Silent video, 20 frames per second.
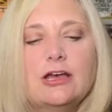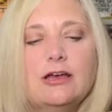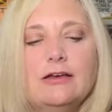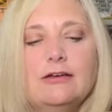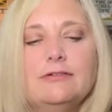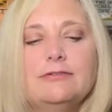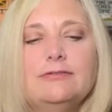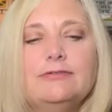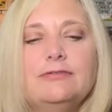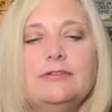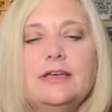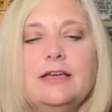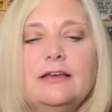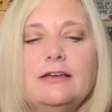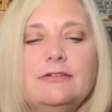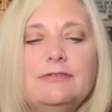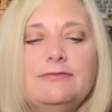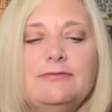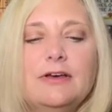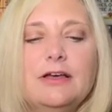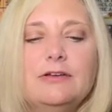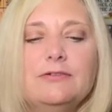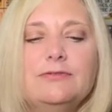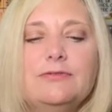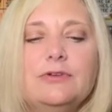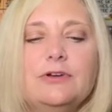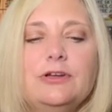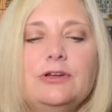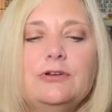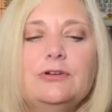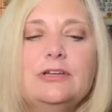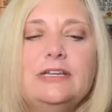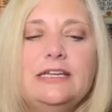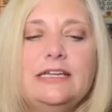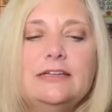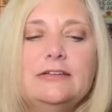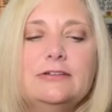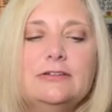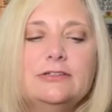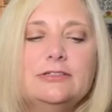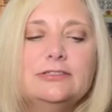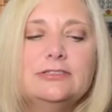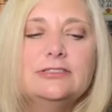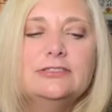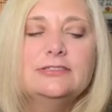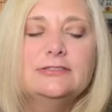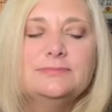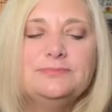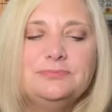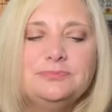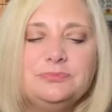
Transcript: of felt for your needles